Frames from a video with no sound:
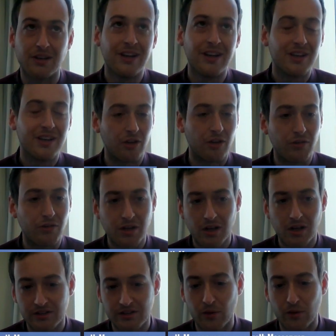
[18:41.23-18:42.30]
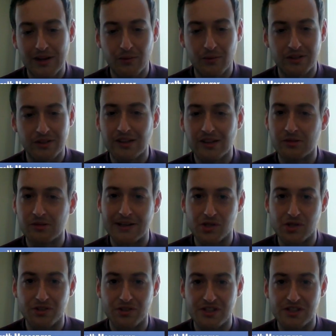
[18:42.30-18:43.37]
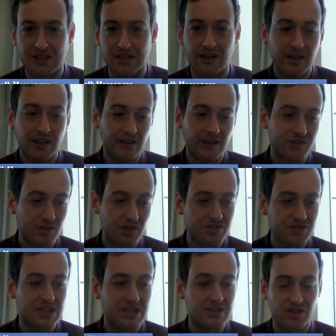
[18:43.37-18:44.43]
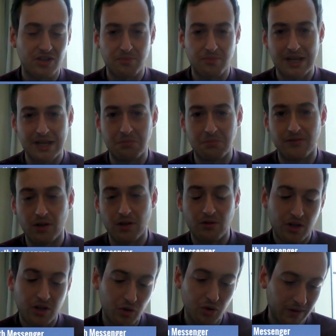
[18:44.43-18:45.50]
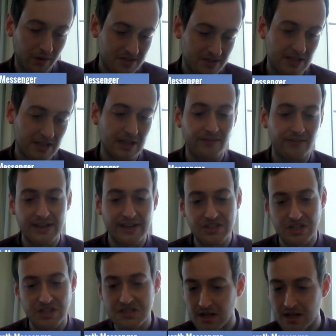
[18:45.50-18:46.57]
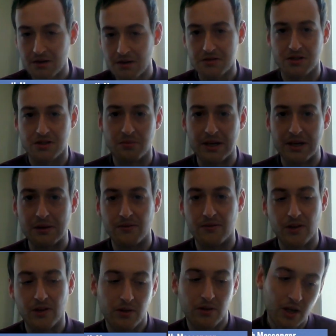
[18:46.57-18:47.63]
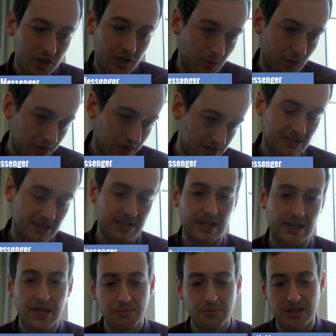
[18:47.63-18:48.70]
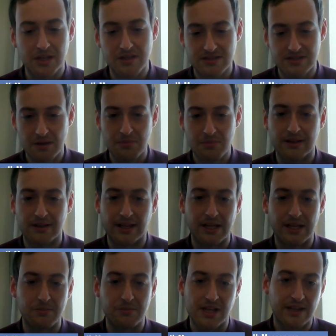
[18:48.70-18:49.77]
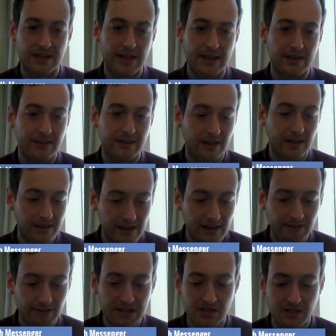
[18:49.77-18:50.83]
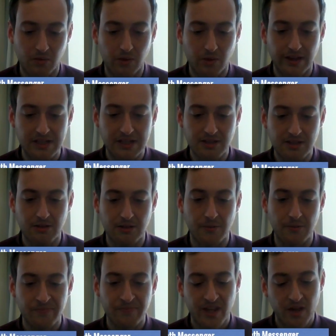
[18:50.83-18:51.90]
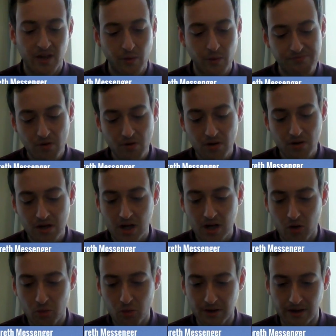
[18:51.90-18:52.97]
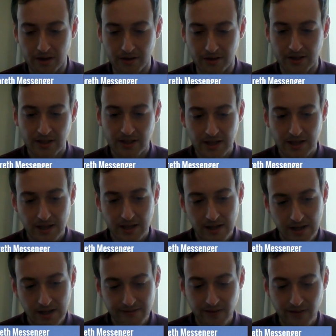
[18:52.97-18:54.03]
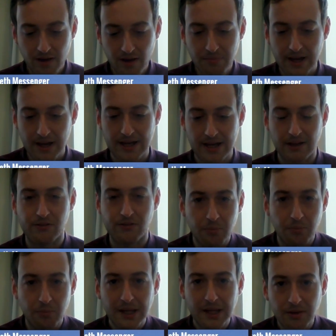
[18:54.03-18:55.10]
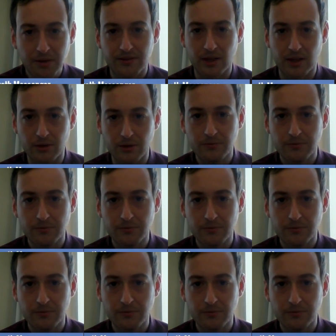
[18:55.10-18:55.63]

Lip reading: you know, regardless of what anyone says about John Cena, if John Cena's on a pay-per-view, you want to see it. If AJ Styles is on a pay-per-view, you want to see it, because they're big names and they're excellent at what they do. With Brock and Goldberg, if I'm paying for a pay-per-view,